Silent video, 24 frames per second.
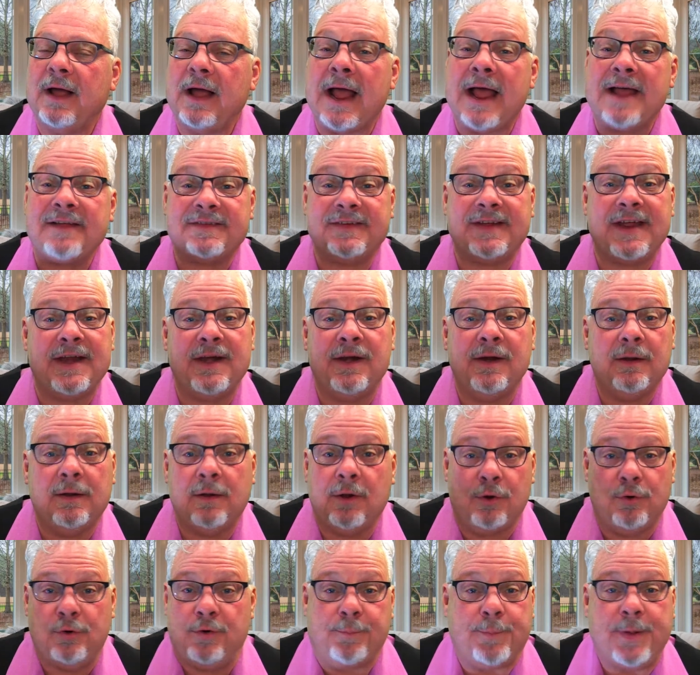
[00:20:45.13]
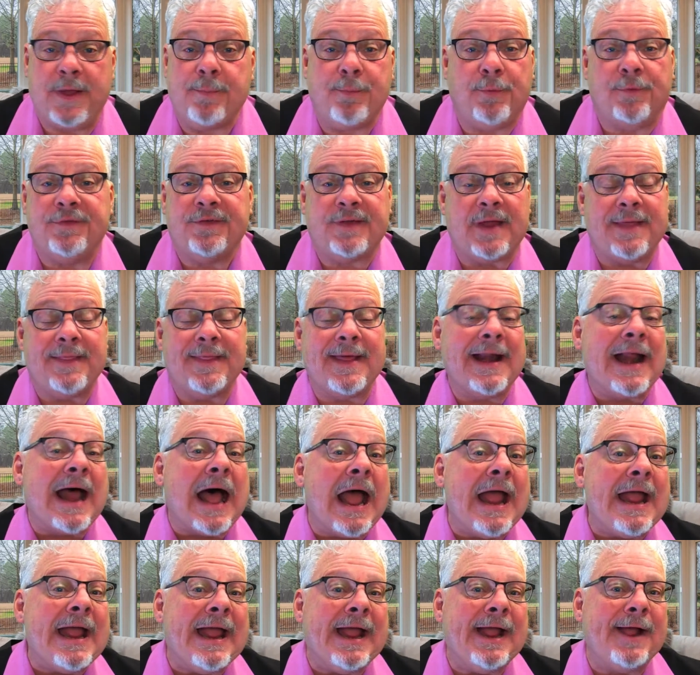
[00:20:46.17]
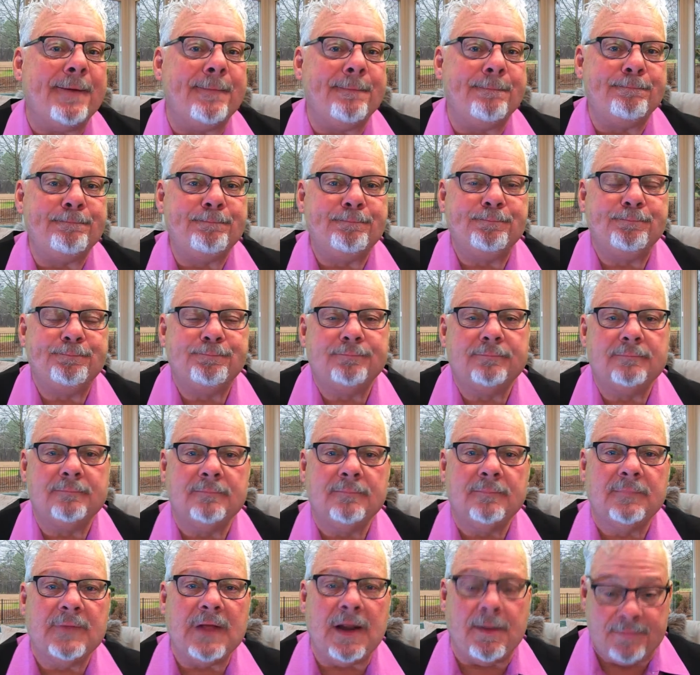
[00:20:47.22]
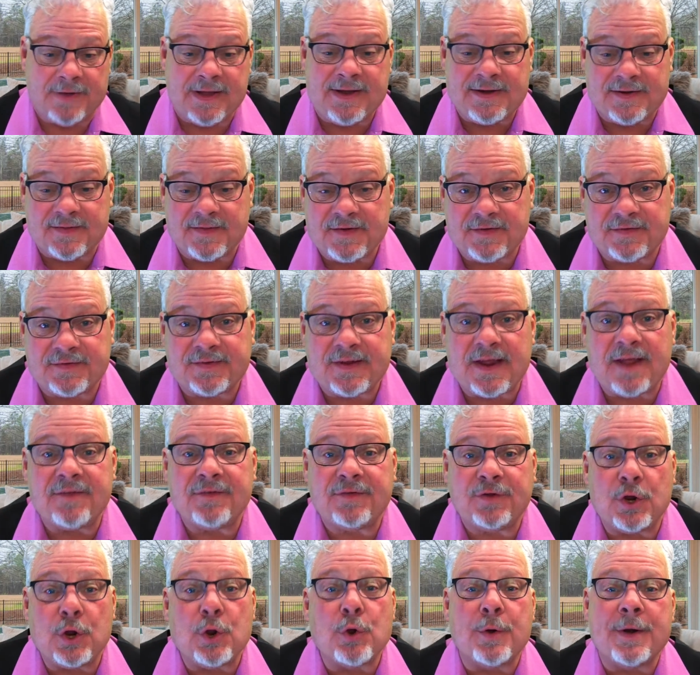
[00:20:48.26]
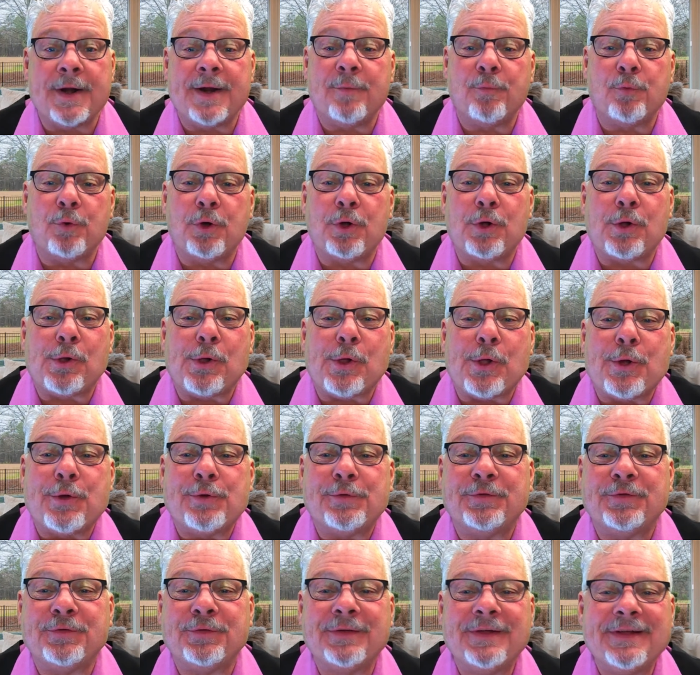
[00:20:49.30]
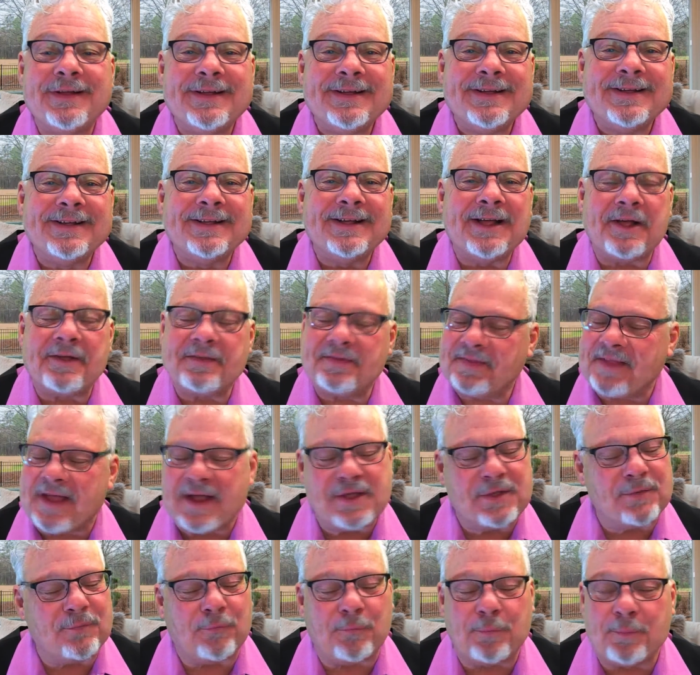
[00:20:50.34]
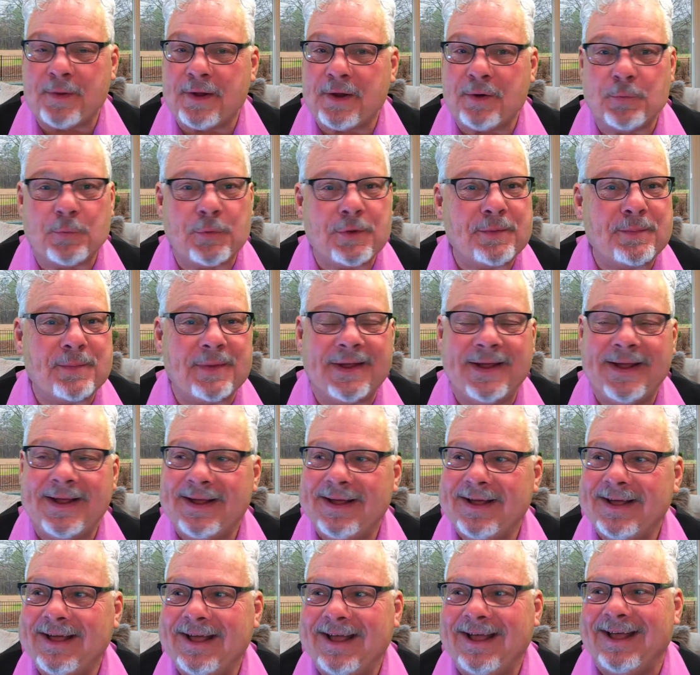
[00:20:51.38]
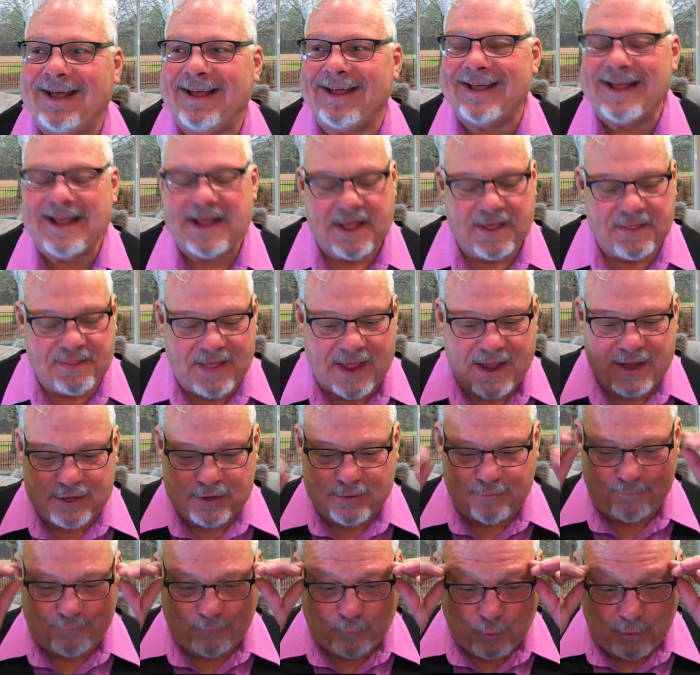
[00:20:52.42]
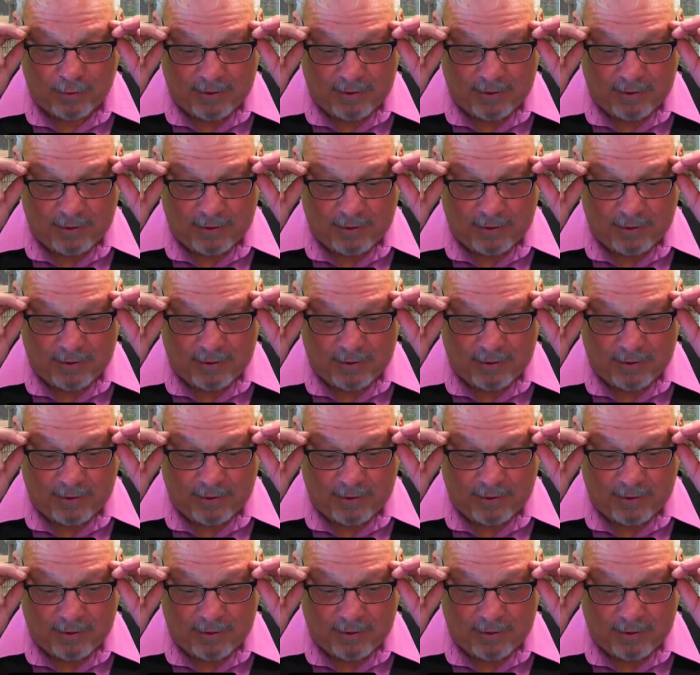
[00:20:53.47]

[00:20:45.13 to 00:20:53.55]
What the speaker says: asking, who do people say that I am? I'm getting to this says who, and then we'll close. Thank you for being with me. Thank you,